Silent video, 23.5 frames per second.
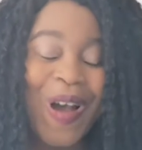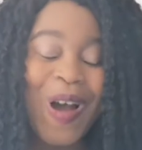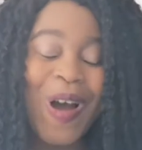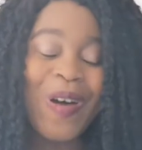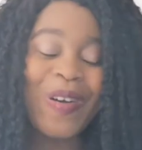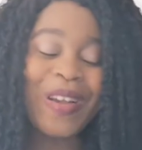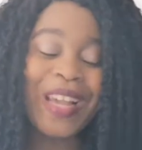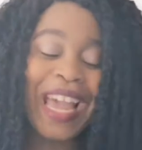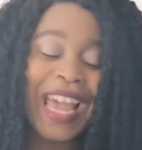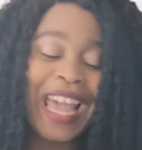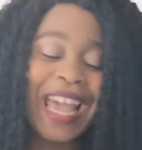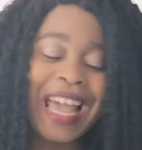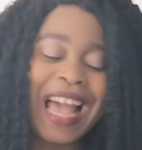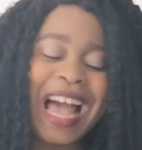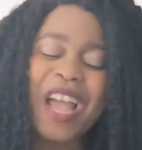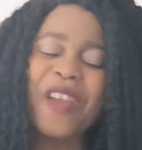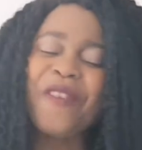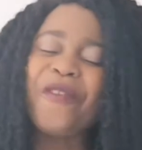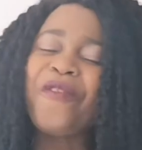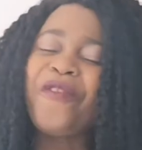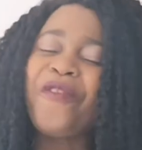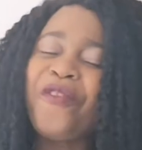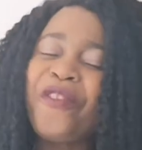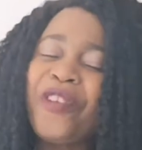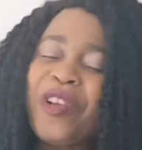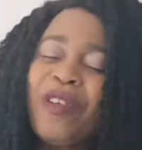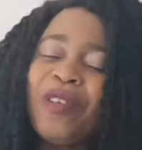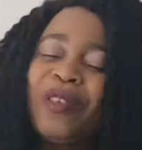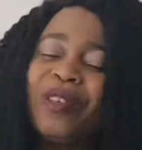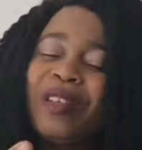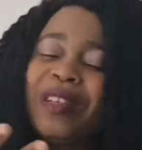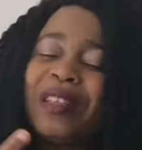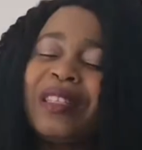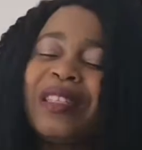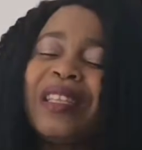Okay, I
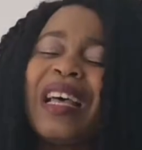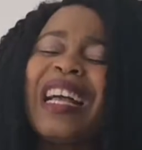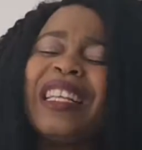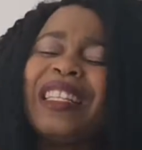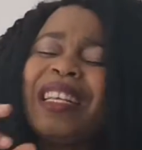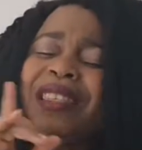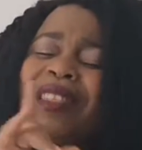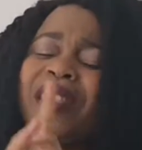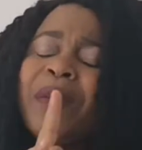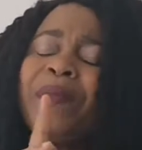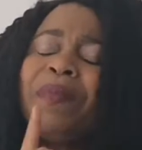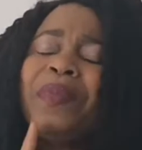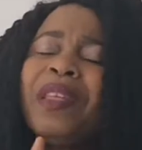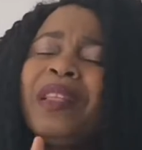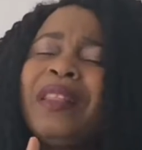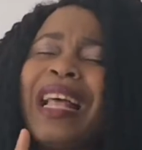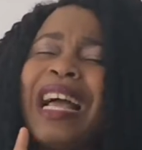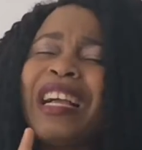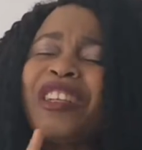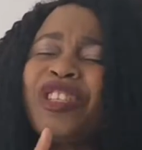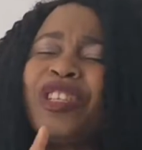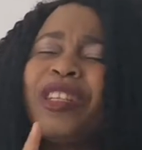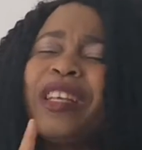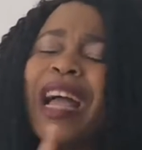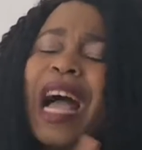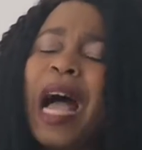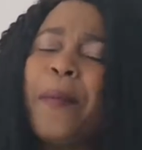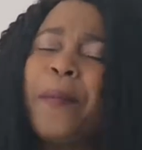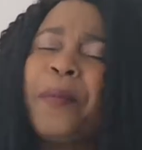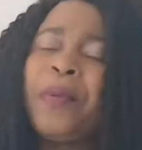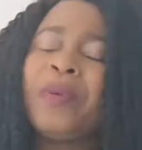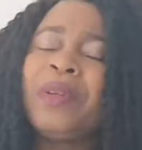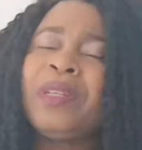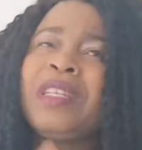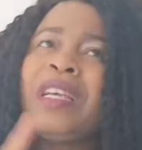feel that there's something that actually
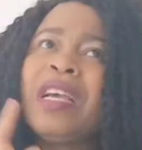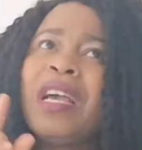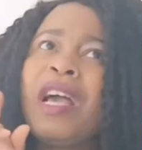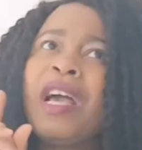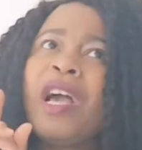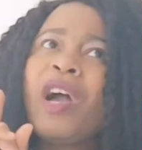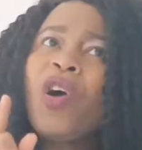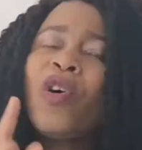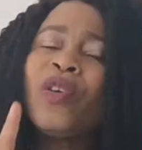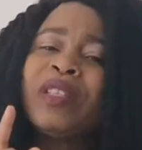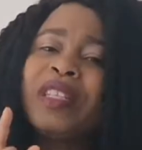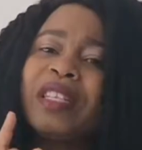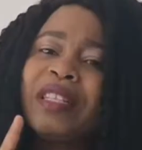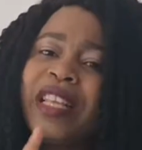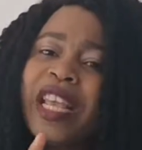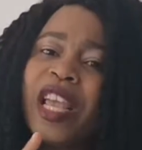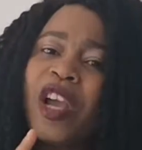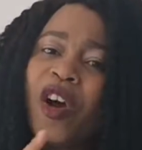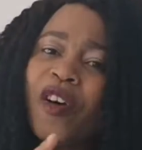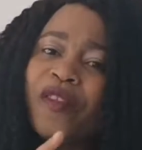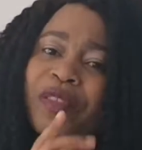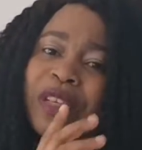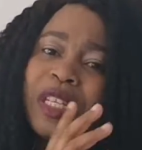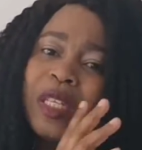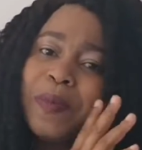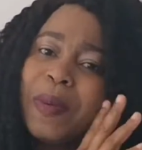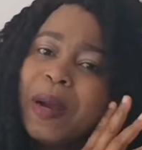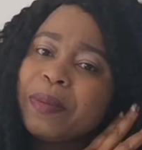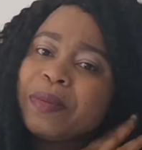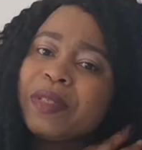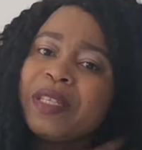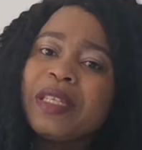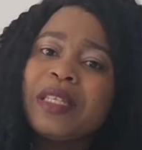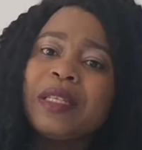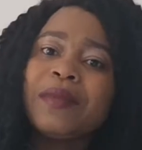happened on the day of this
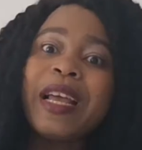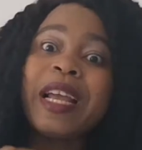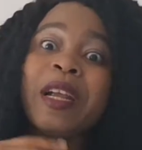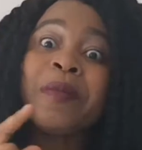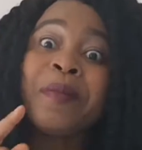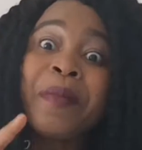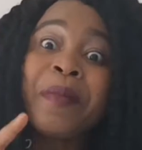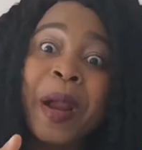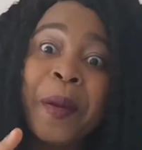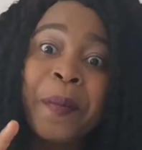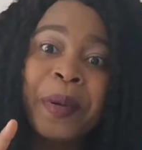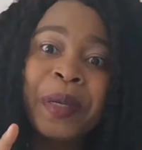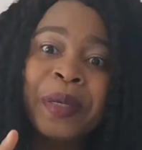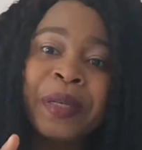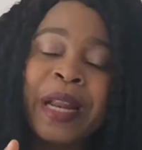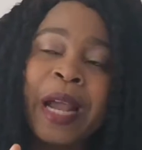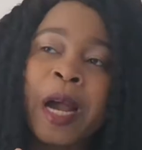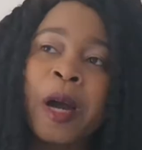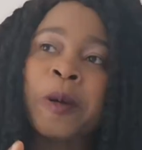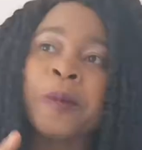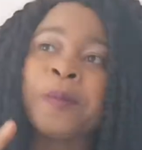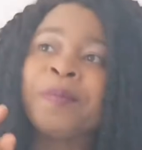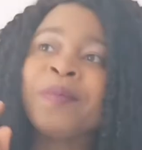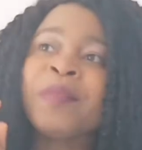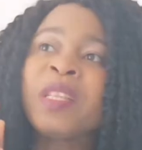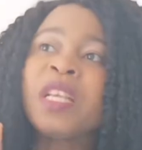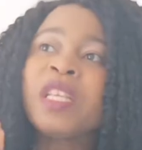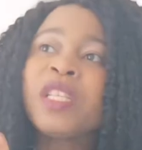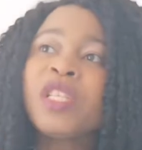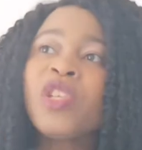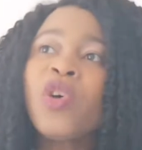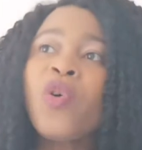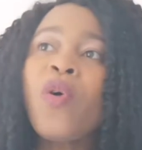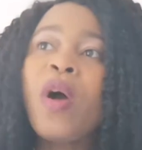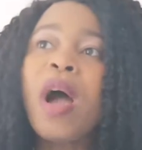baptism. I remembered now.
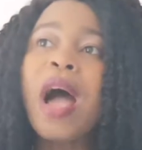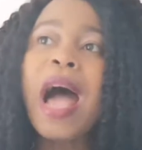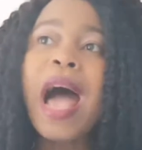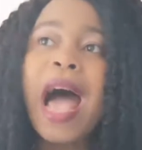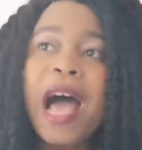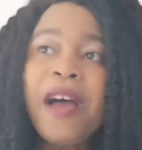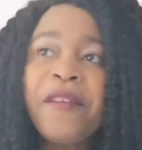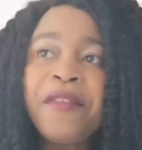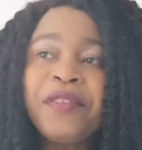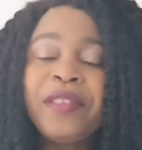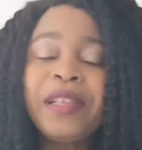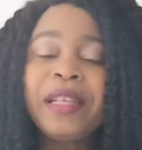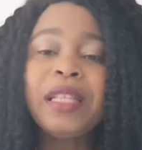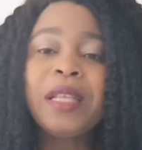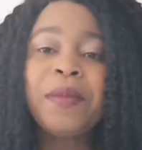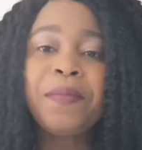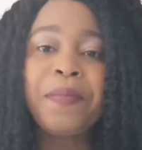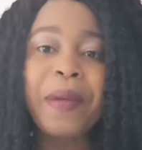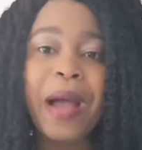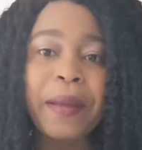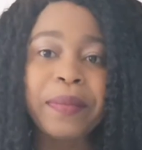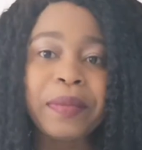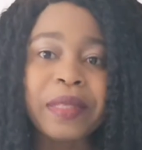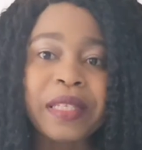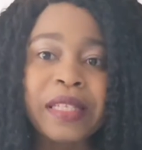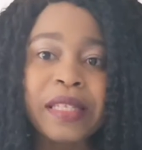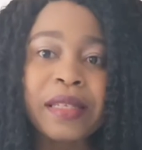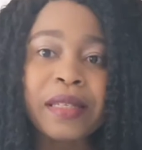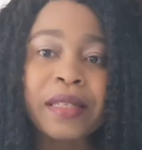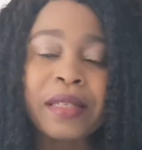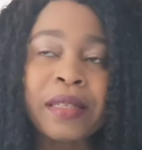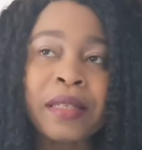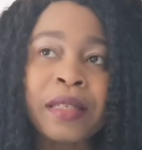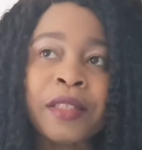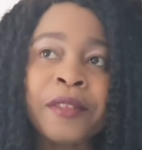So after the
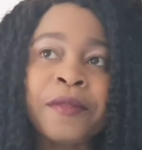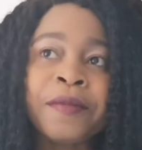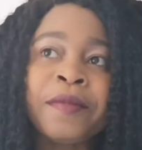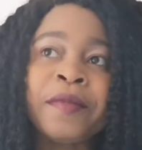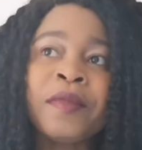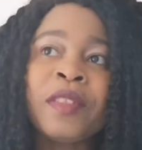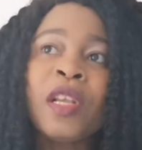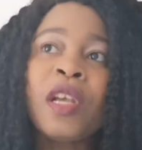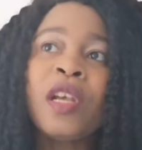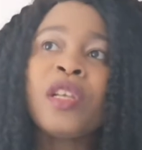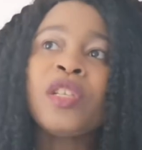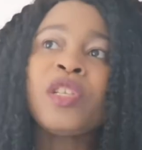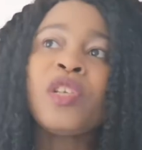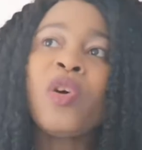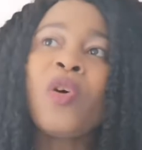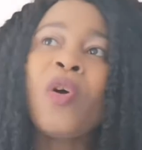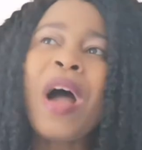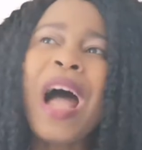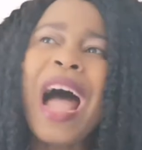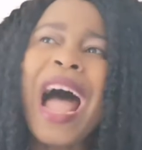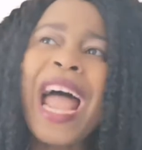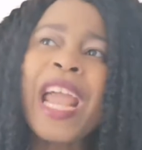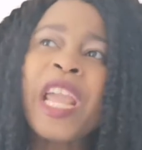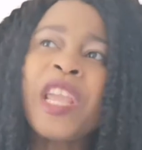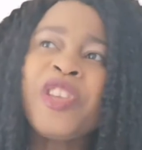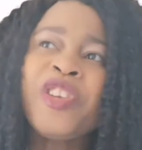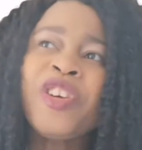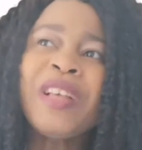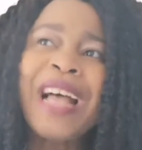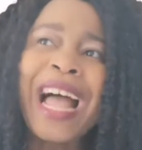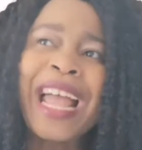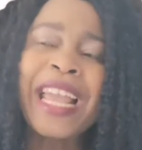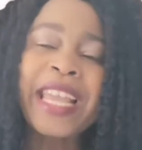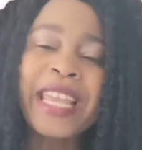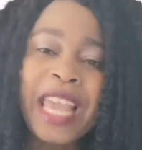baptism, so I
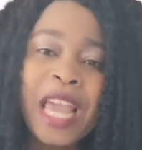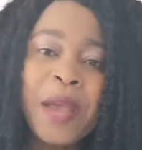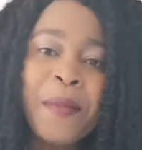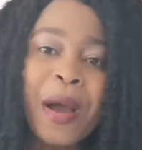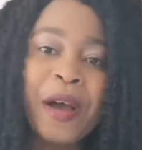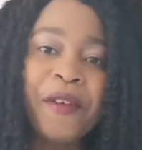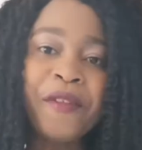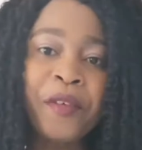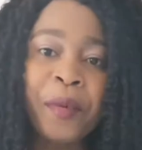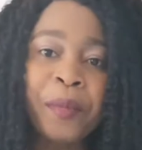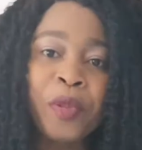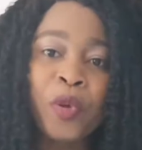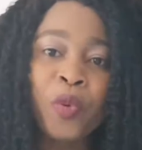just I came out from